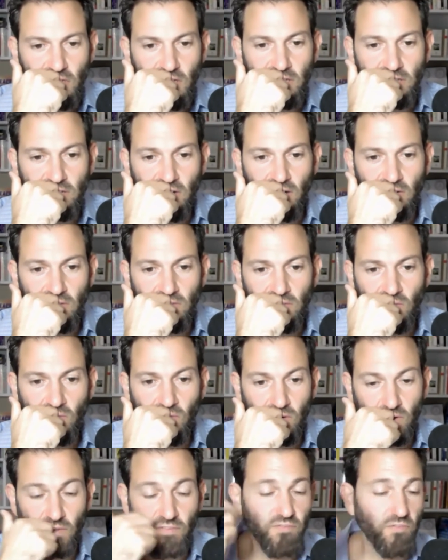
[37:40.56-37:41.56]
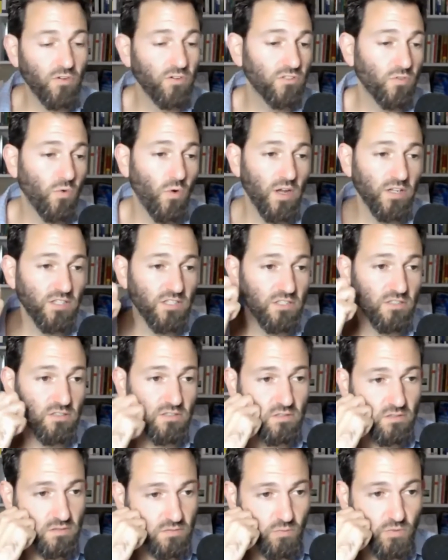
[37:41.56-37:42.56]
You know, the first
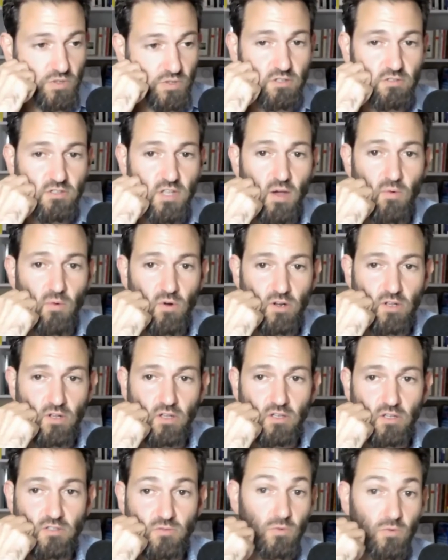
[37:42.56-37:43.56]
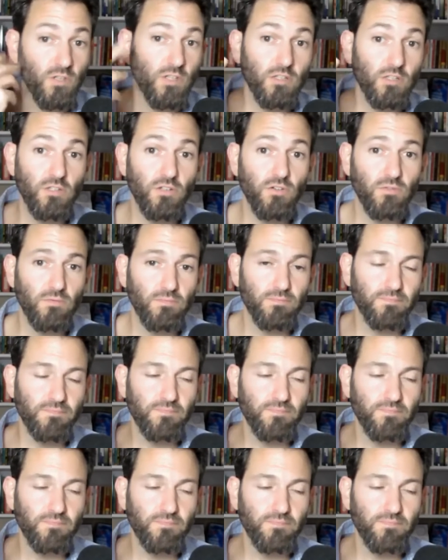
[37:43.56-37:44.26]
question when you're networking is, what do you do?